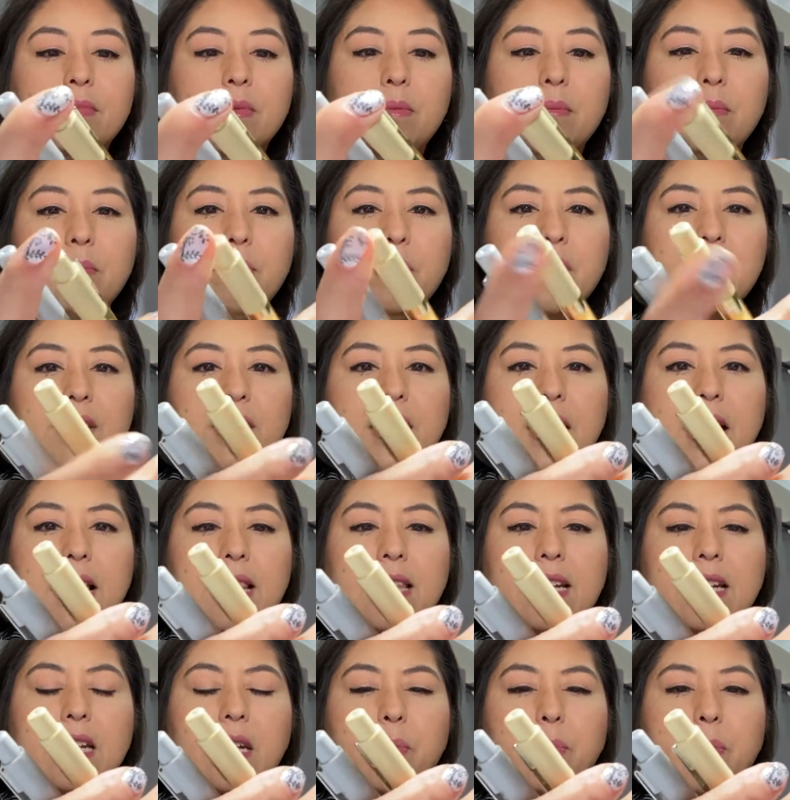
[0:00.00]

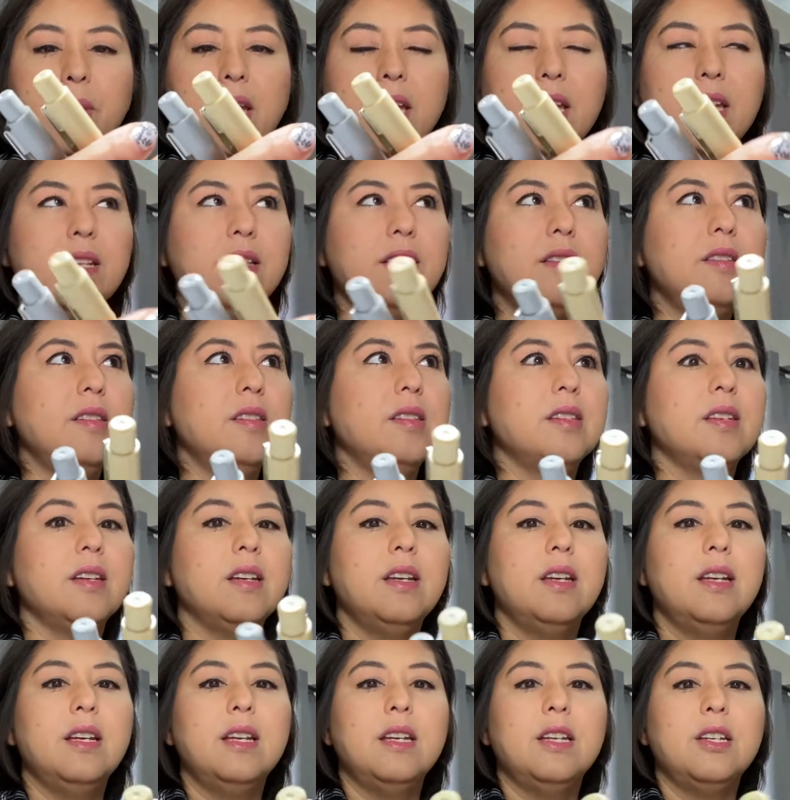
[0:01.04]
metallic pens.
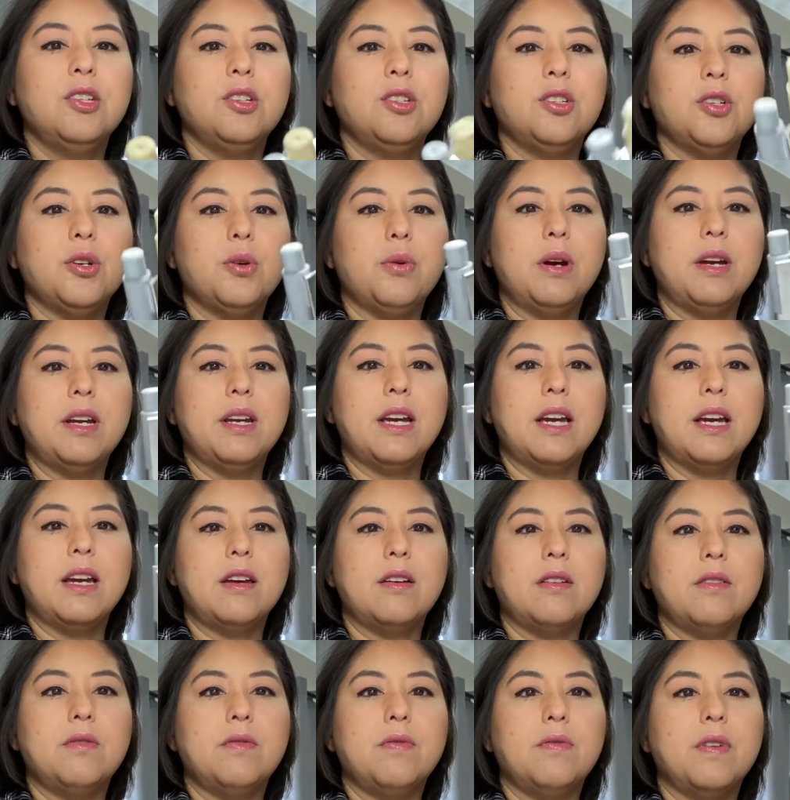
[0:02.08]
So
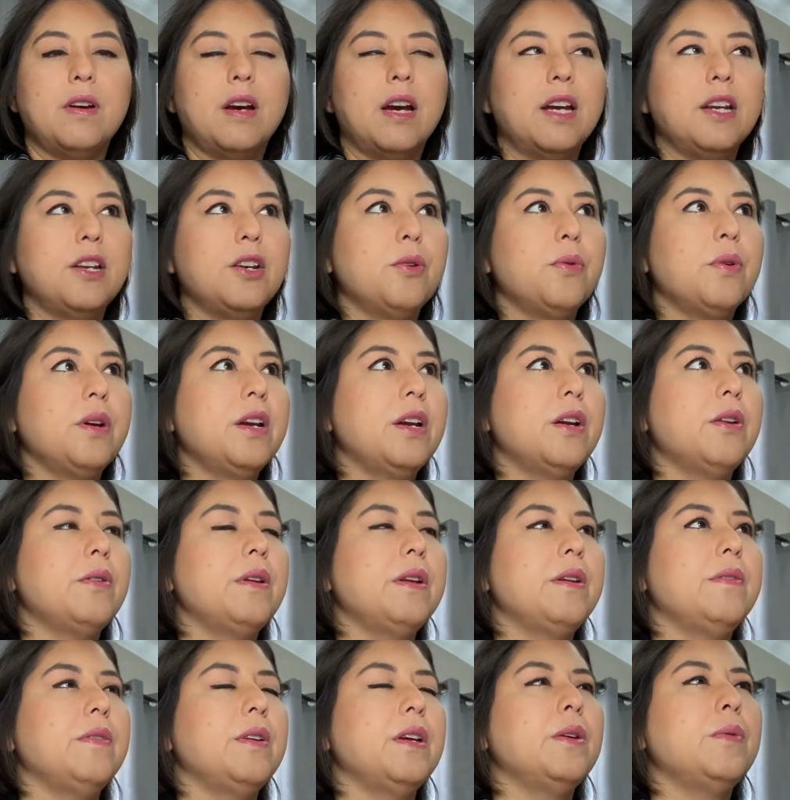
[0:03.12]

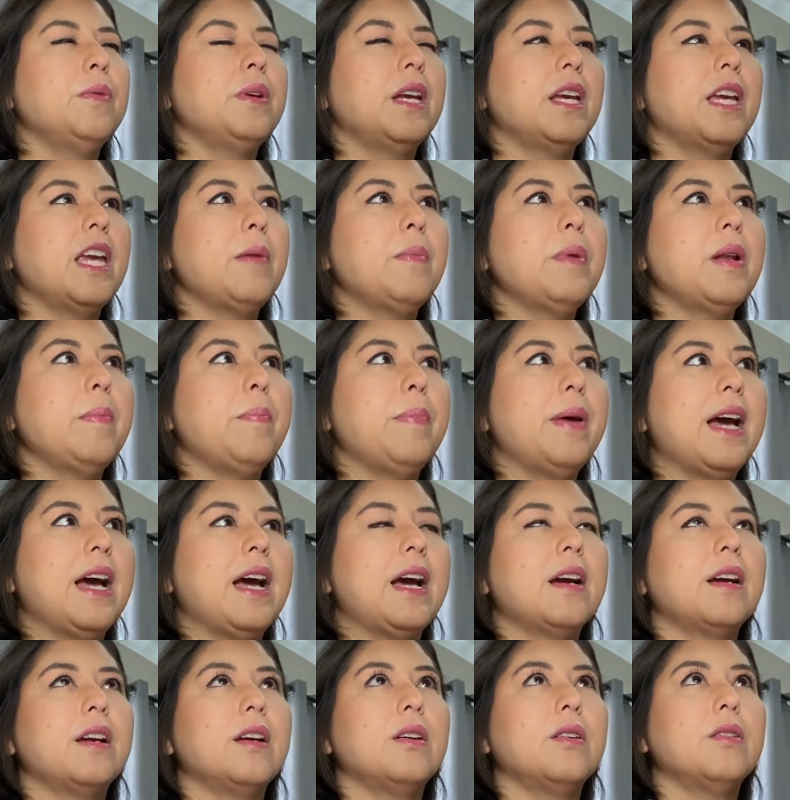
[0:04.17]
it came in a
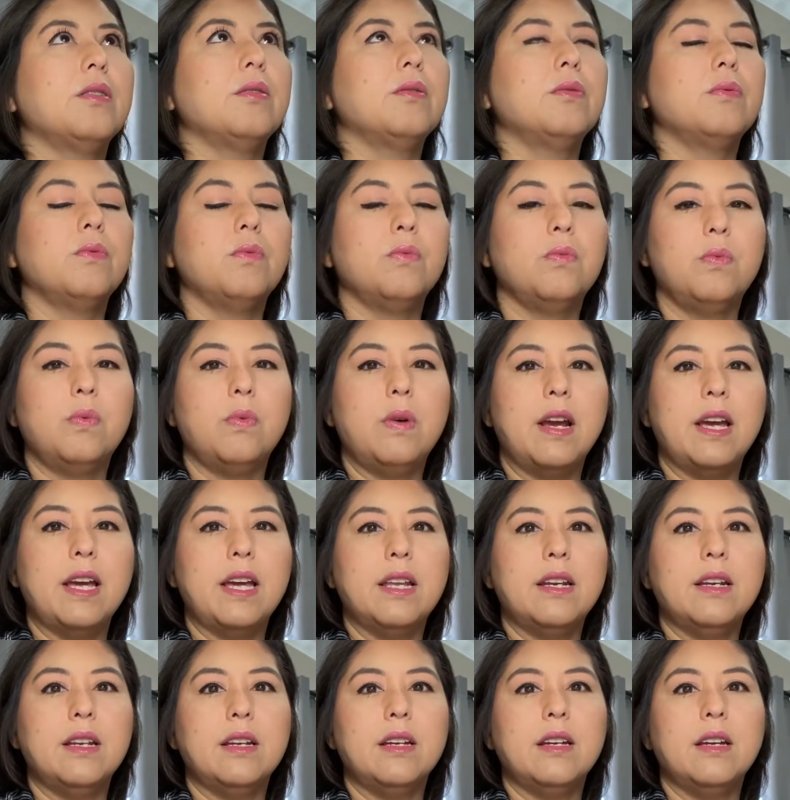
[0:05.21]
pack,
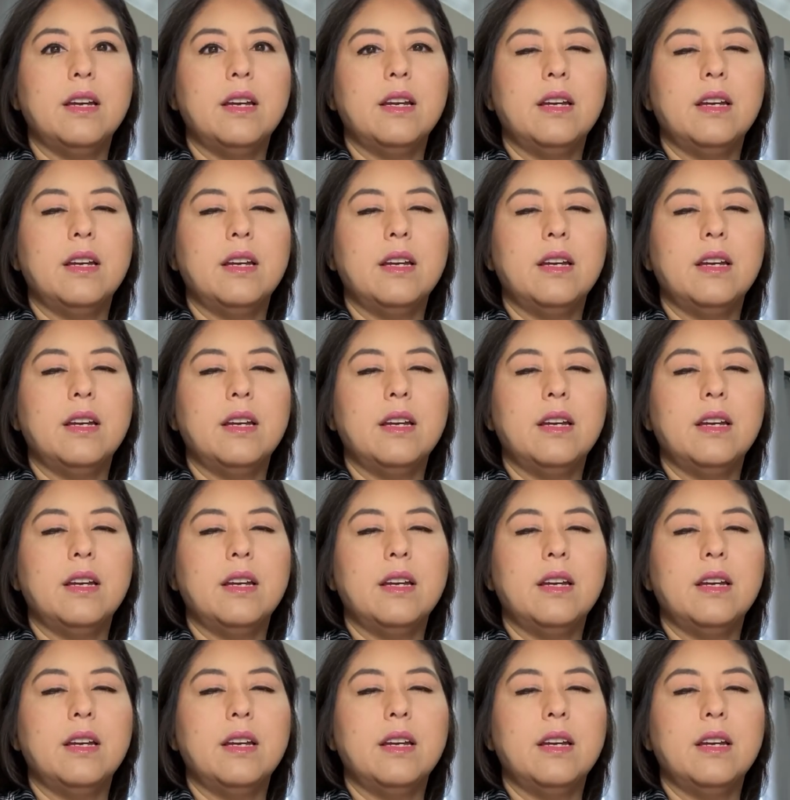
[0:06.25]
red,